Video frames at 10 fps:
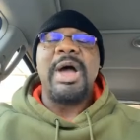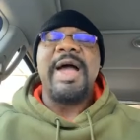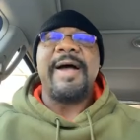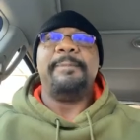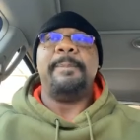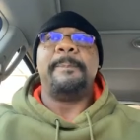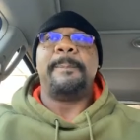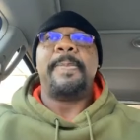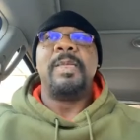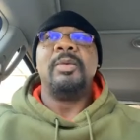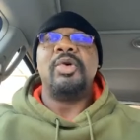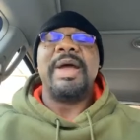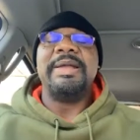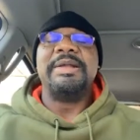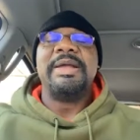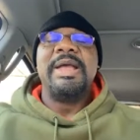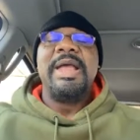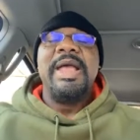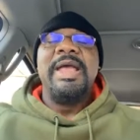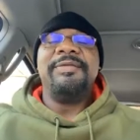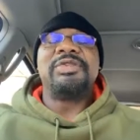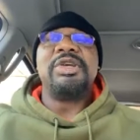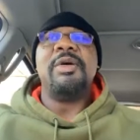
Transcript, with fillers: what happened, right? If